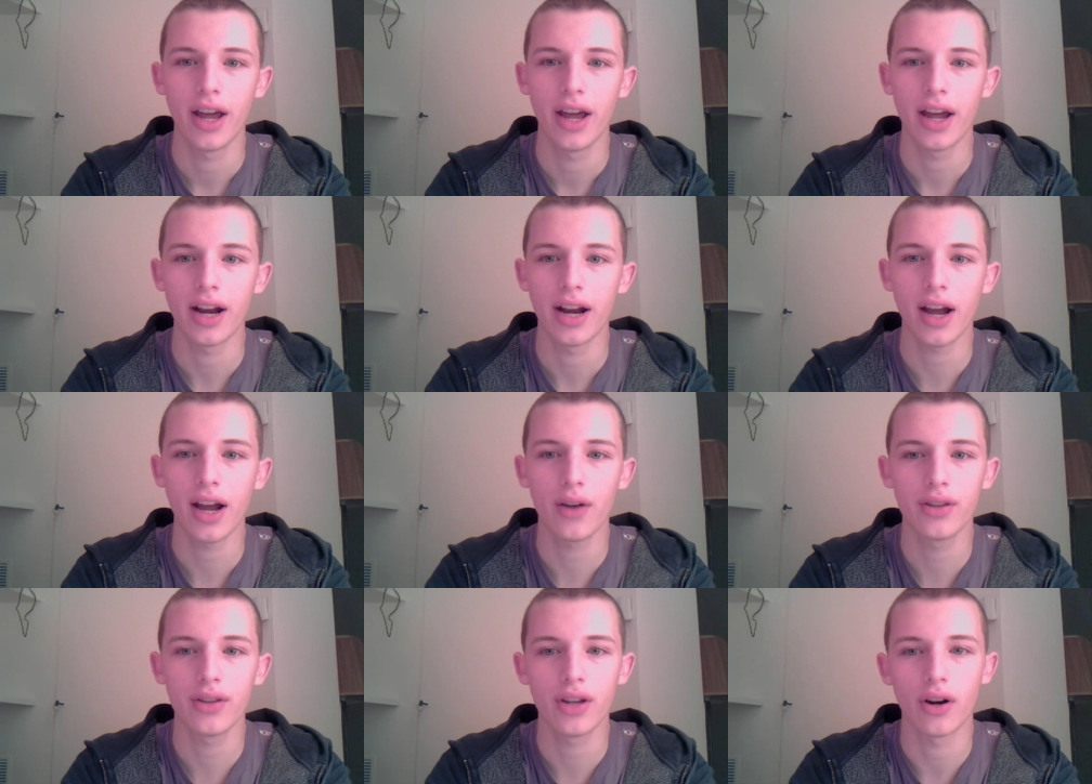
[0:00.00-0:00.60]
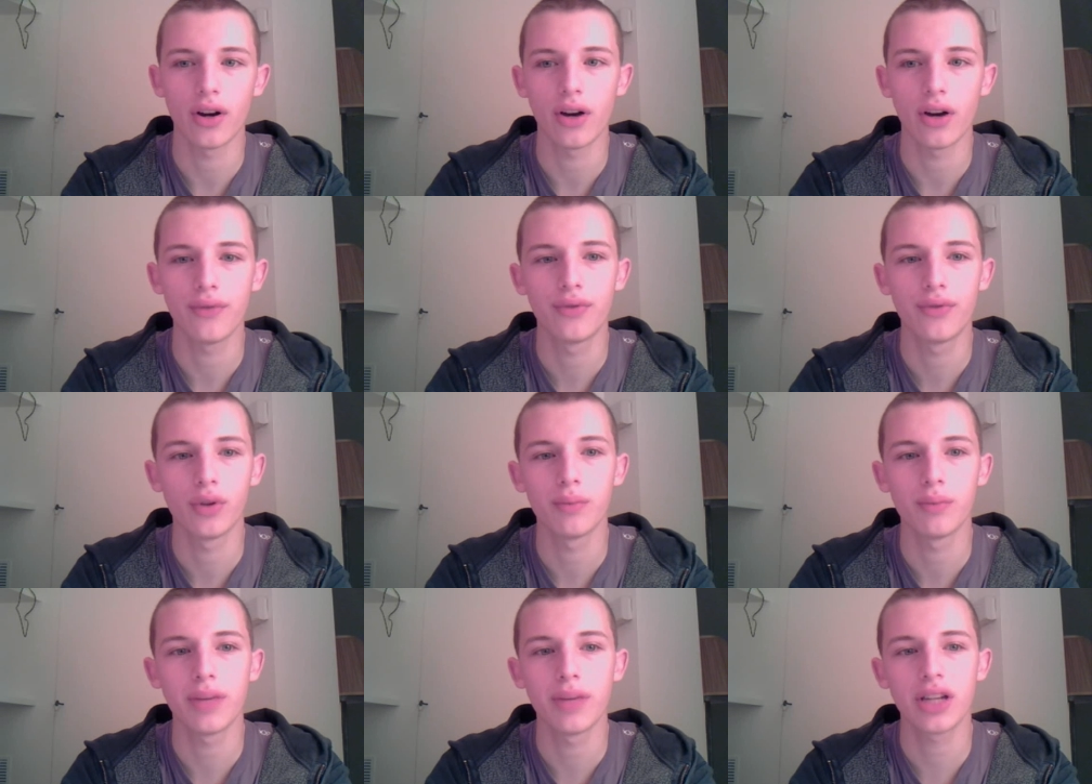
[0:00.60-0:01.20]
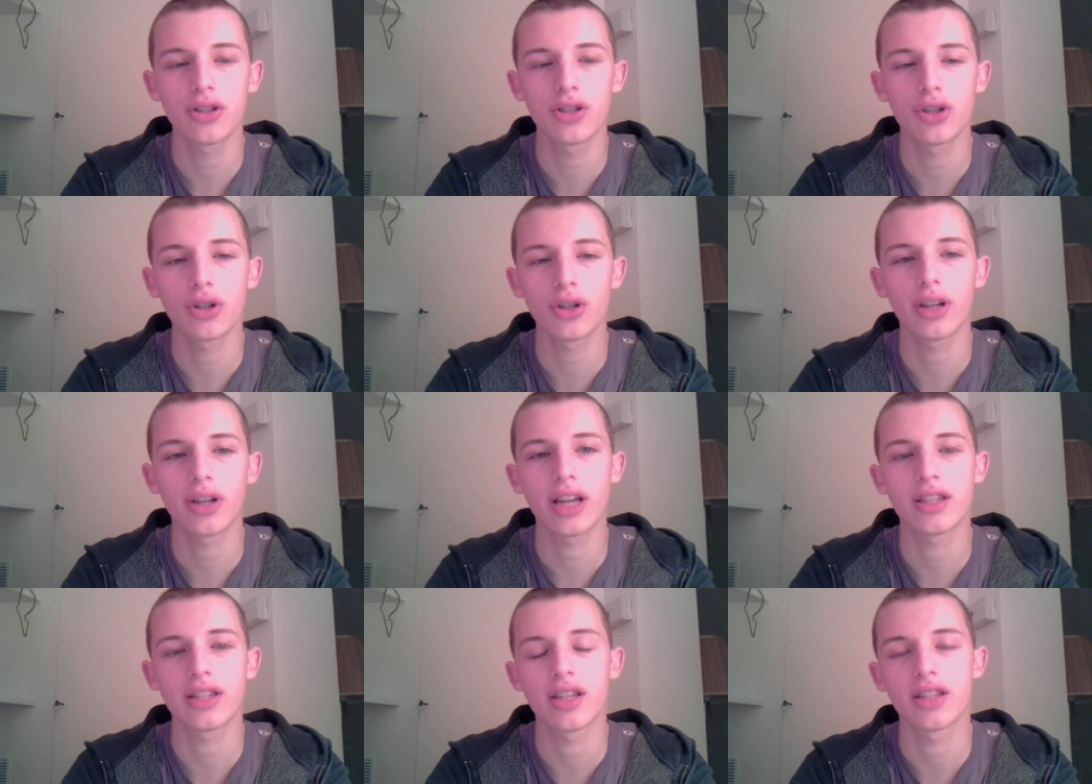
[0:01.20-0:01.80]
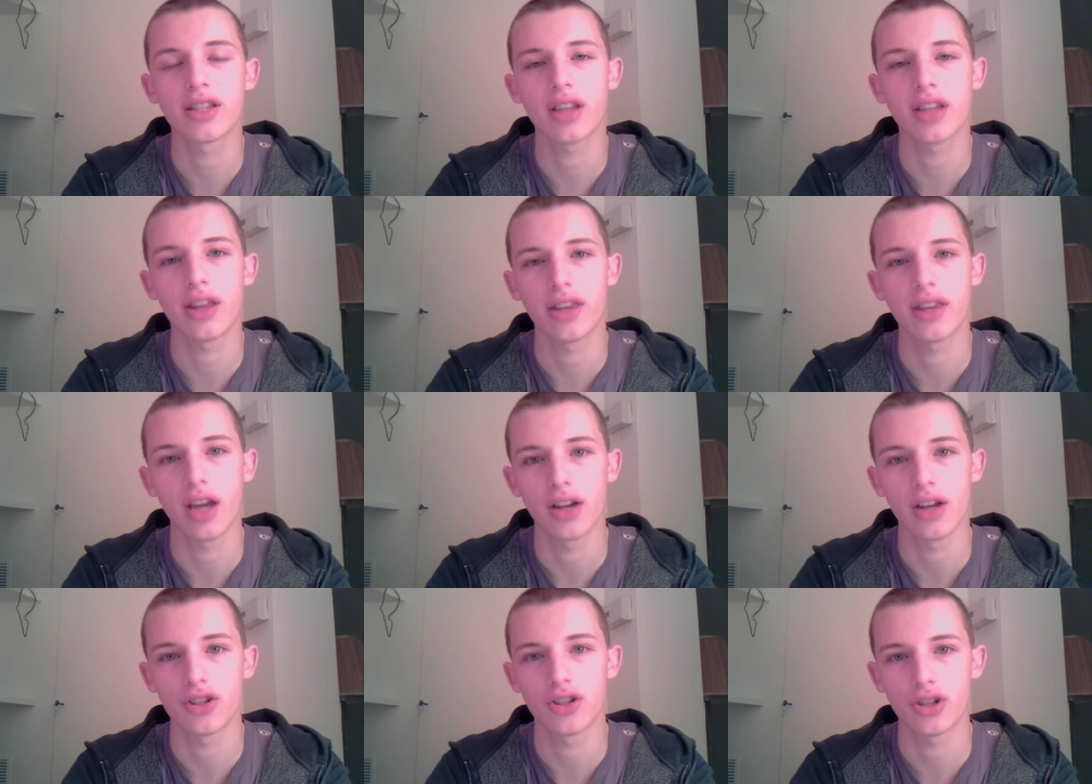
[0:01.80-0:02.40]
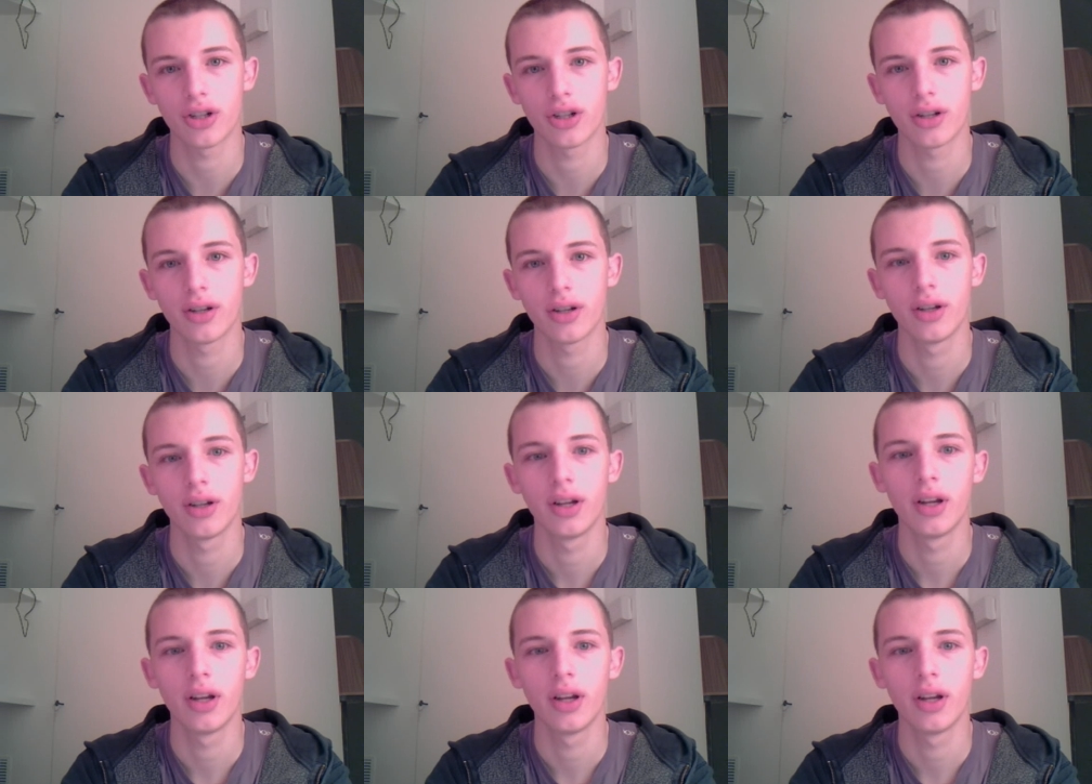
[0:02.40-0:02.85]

and how the air and fuel mixture gets inside the engine.